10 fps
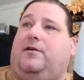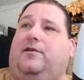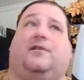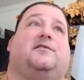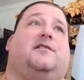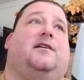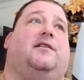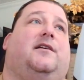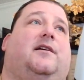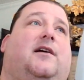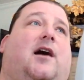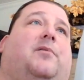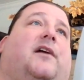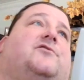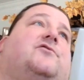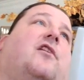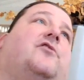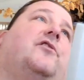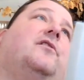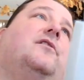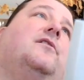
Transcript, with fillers: You can see the complex structure.